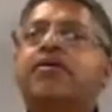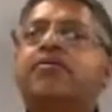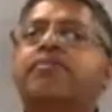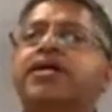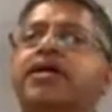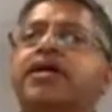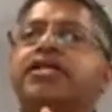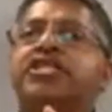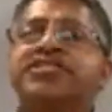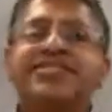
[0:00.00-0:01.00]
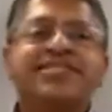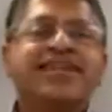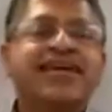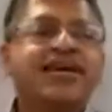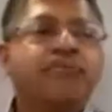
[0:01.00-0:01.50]
But doesn't the
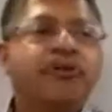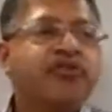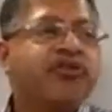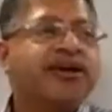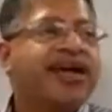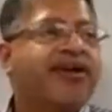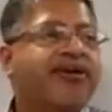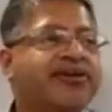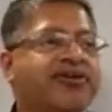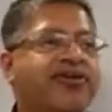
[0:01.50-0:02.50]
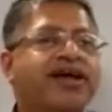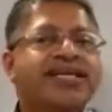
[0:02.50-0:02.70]
beautiful character